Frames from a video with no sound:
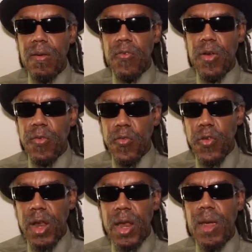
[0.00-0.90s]
for the
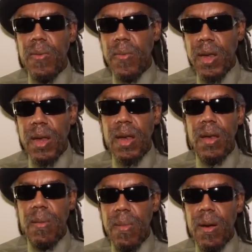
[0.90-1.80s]
free labor we did
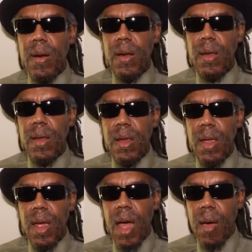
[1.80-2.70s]
in America,
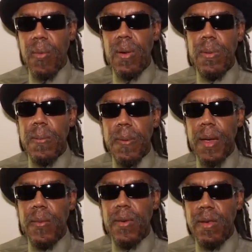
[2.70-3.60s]
I want to be
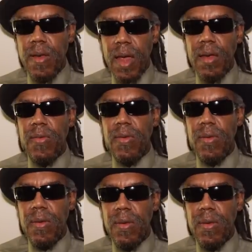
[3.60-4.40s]
paid with tanks,